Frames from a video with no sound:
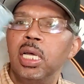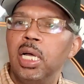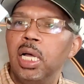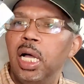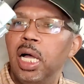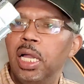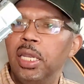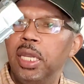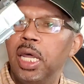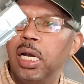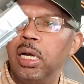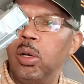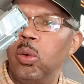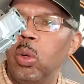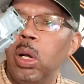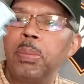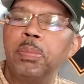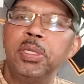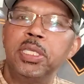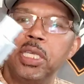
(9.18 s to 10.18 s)
None of the
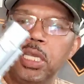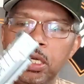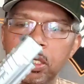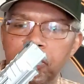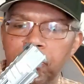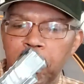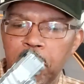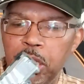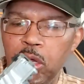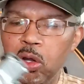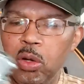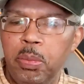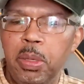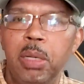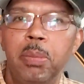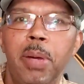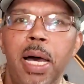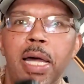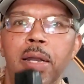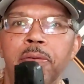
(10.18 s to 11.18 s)
weapons in this video have
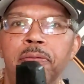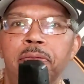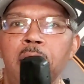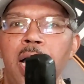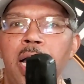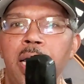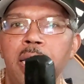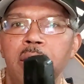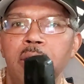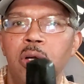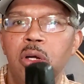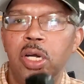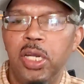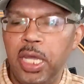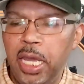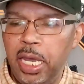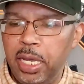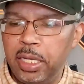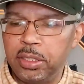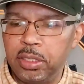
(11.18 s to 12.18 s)
been modified or
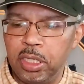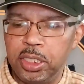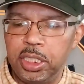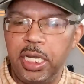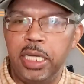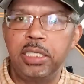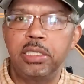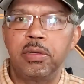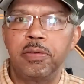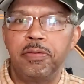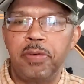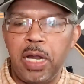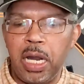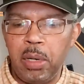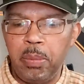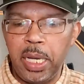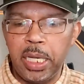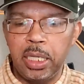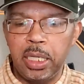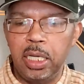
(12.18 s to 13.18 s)
enhanced to change the fire
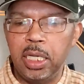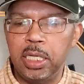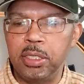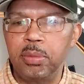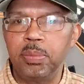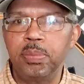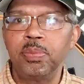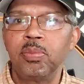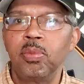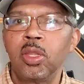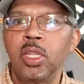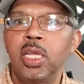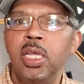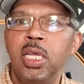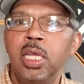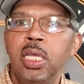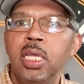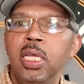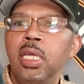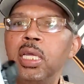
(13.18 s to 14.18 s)
mechanism.
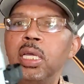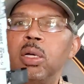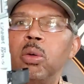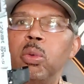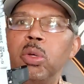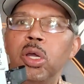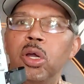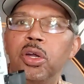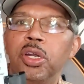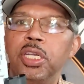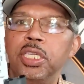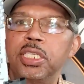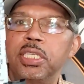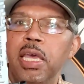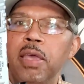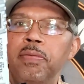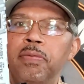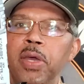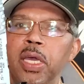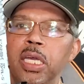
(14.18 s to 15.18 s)
We are in a
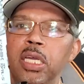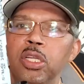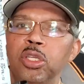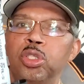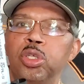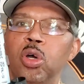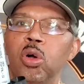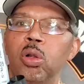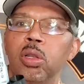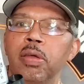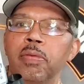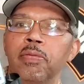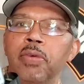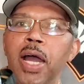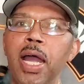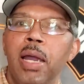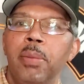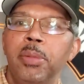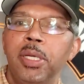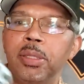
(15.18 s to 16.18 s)
safe and controlled
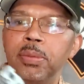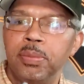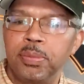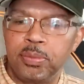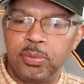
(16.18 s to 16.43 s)
environment.